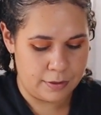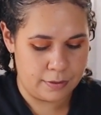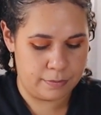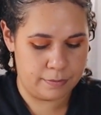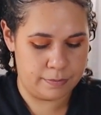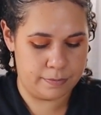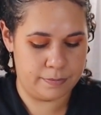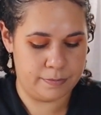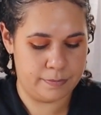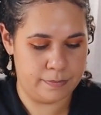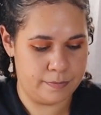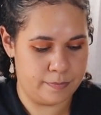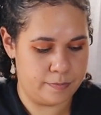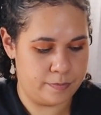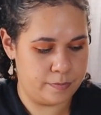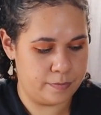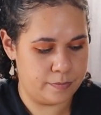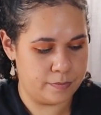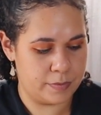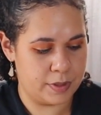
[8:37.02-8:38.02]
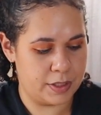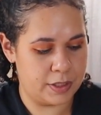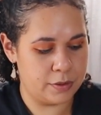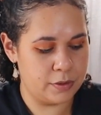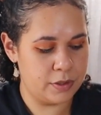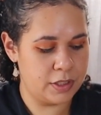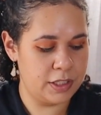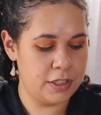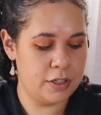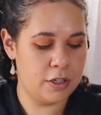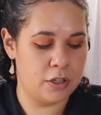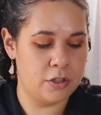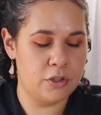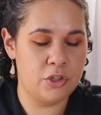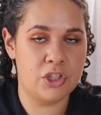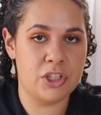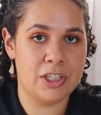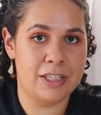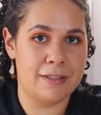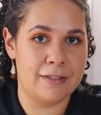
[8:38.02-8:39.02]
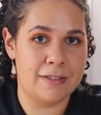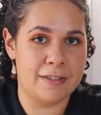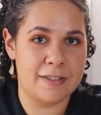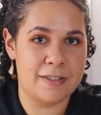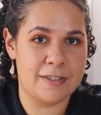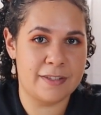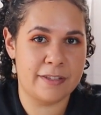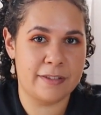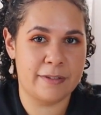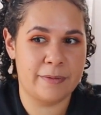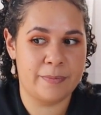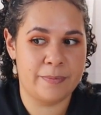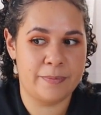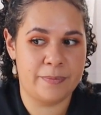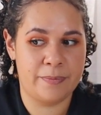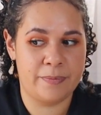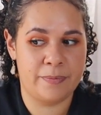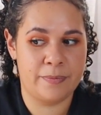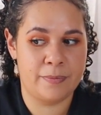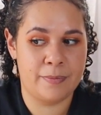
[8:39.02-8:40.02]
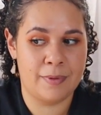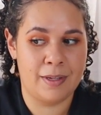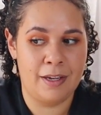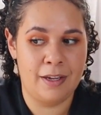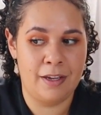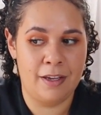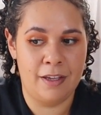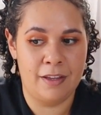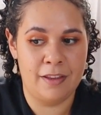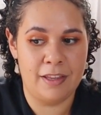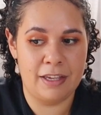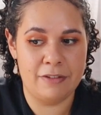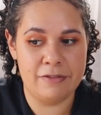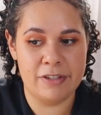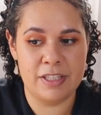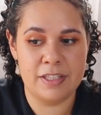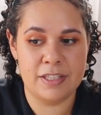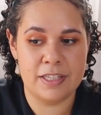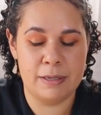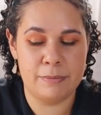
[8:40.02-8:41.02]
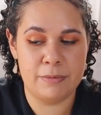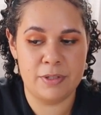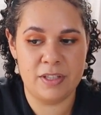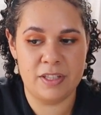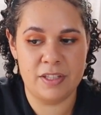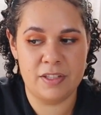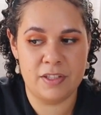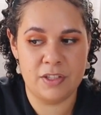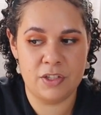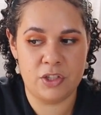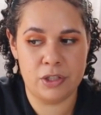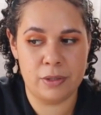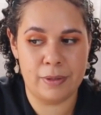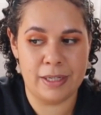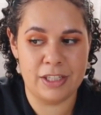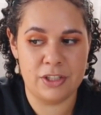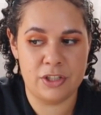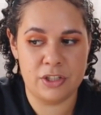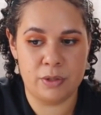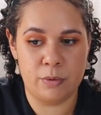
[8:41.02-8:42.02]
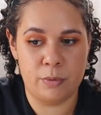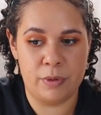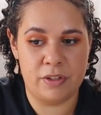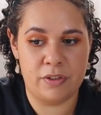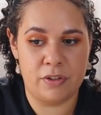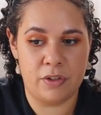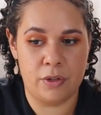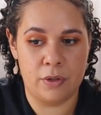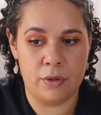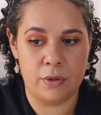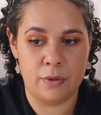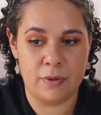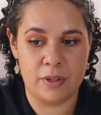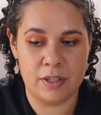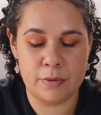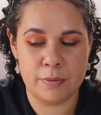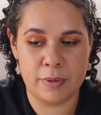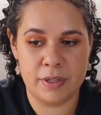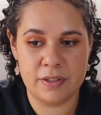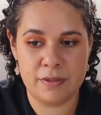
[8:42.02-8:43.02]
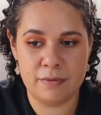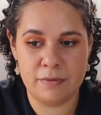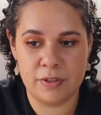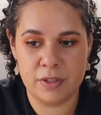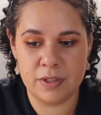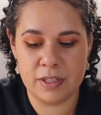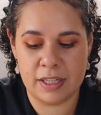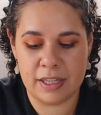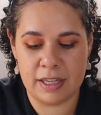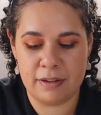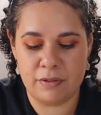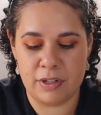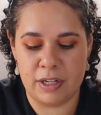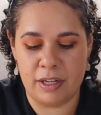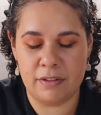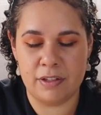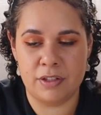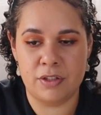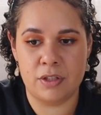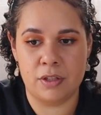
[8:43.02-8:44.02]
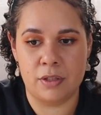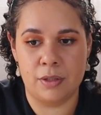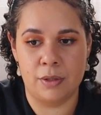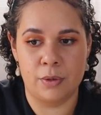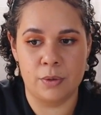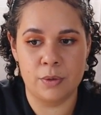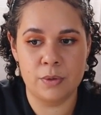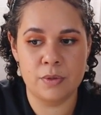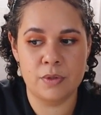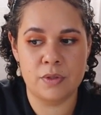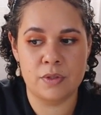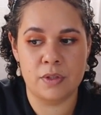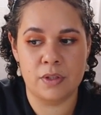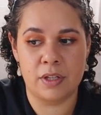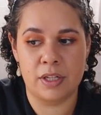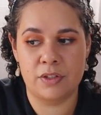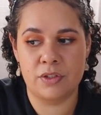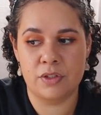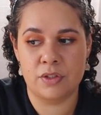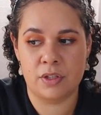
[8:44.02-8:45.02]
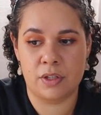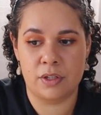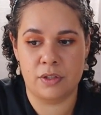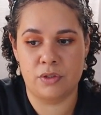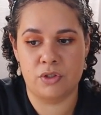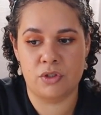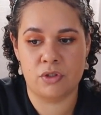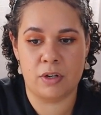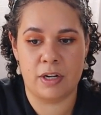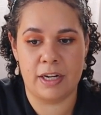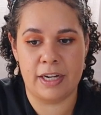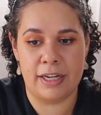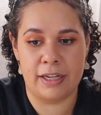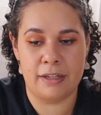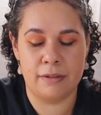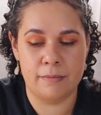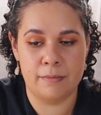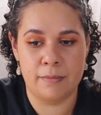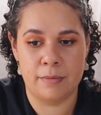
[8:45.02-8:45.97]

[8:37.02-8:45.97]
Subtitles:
Guilty conscience. They've accepted the situation with you. This person feels like they have nothing to lose, so they're just going to try.